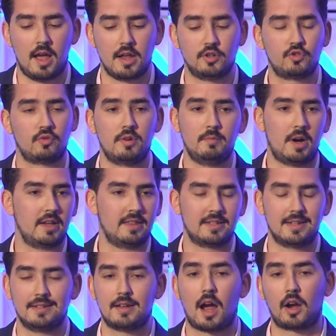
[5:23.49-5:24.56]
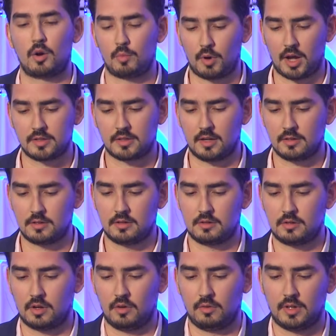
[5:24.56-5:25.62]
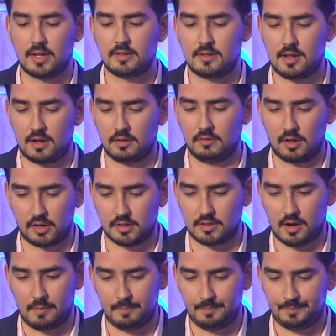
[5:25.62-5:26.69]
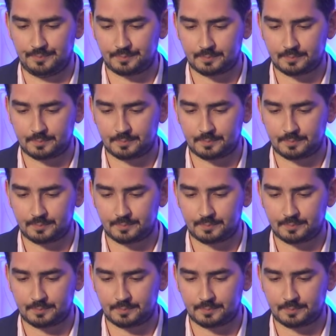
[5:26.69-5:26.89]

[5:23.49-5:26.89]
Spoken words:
and streamline this entire process. So let's take a look at some.